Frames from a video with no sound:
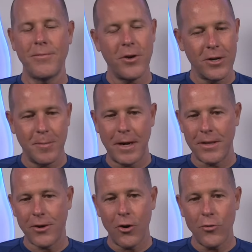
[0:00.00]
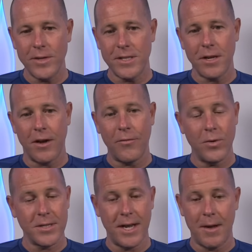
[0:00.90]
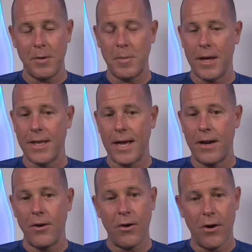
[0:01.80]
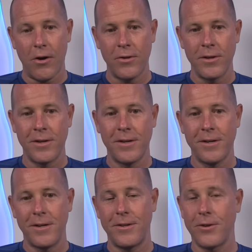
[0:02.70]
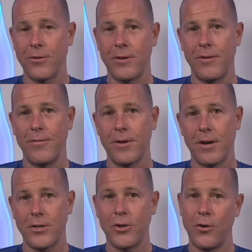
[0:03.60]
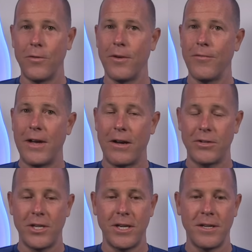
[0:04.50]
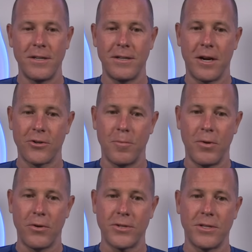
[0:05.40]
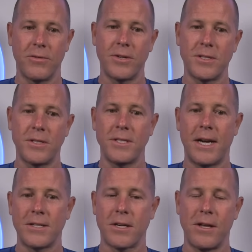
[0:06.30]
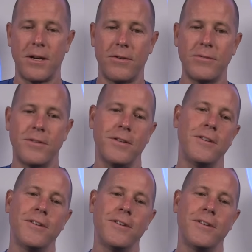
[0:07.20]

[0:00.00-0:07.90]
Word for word: I've talked about the COVID stuff, wasn't happy about that at all. He turned the country over to Fauci and Dr. Birx and the rest of these ass clowns.